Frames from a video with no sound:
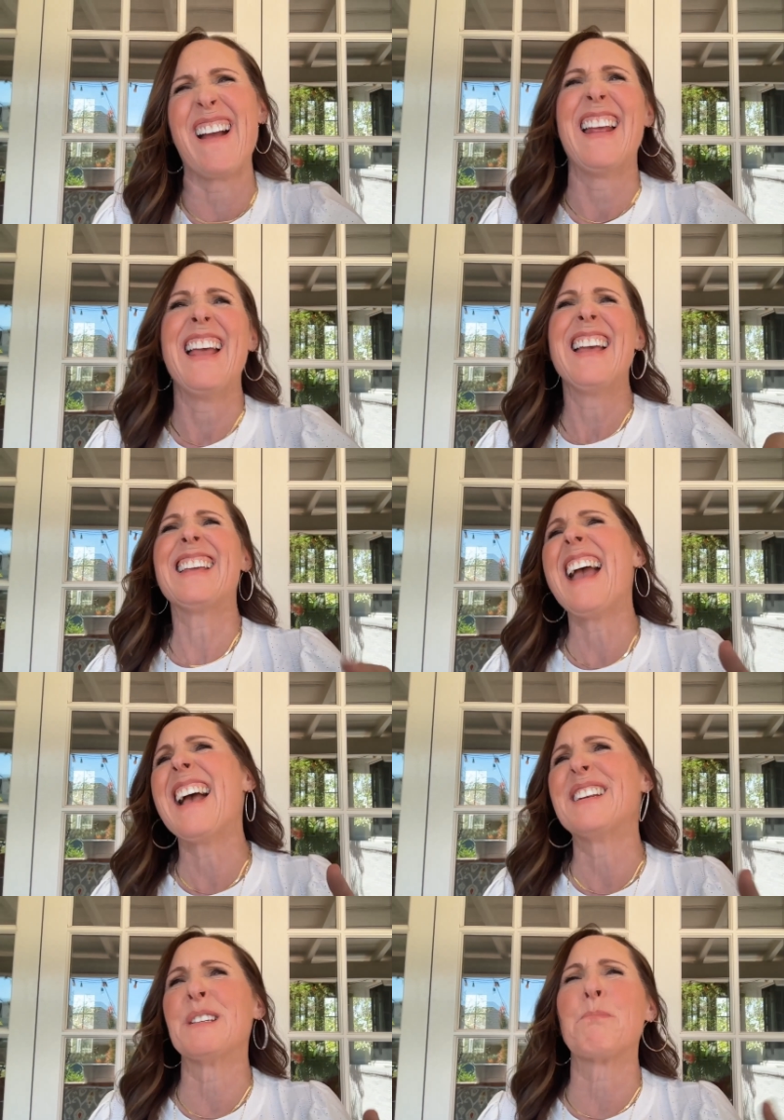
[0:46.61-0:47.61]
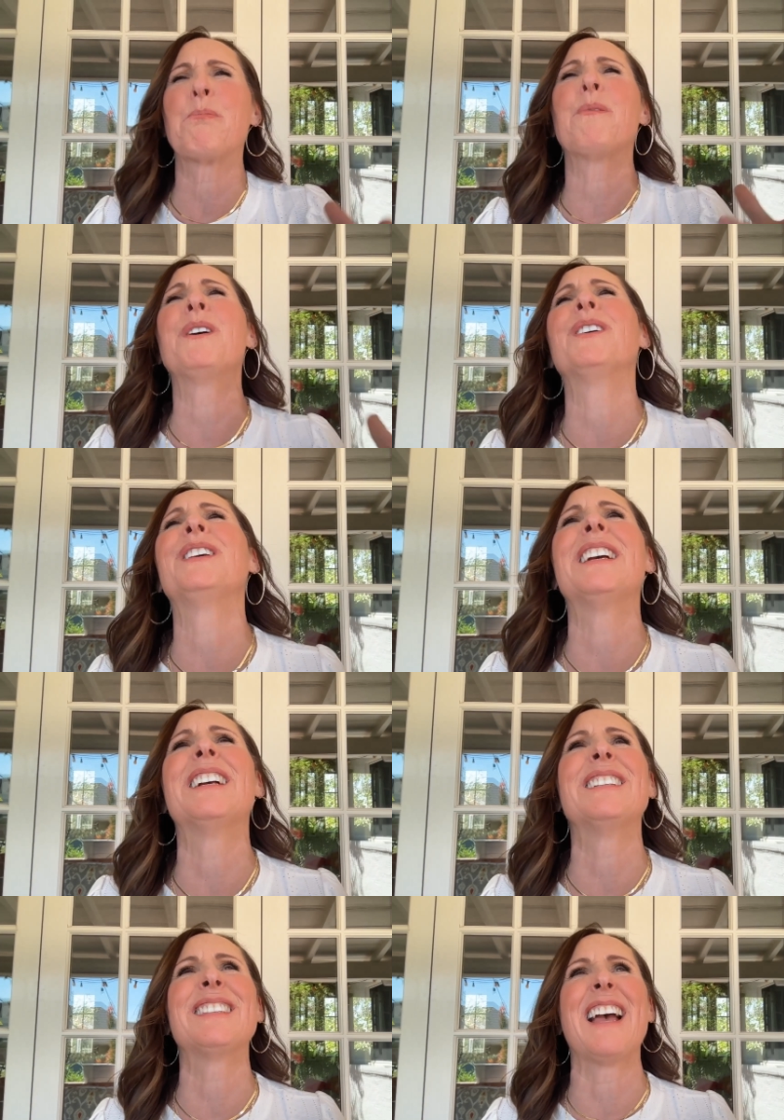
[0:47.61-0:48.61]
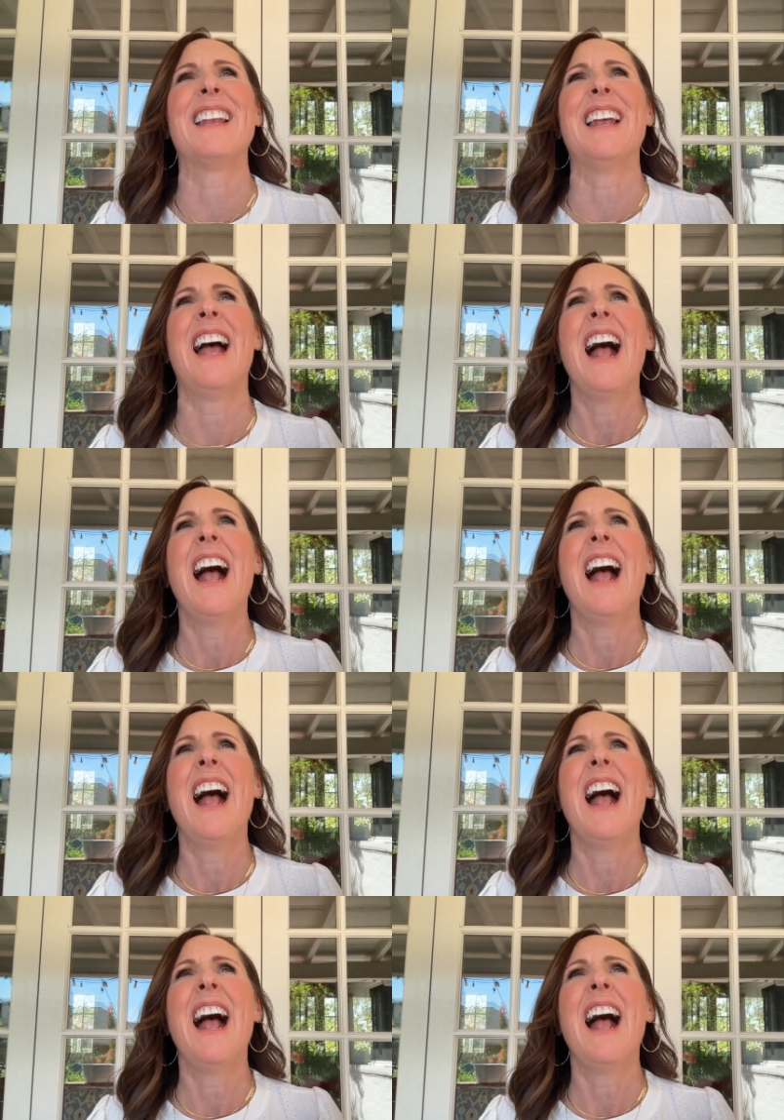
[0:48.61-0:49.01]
And Ken is brilliant. And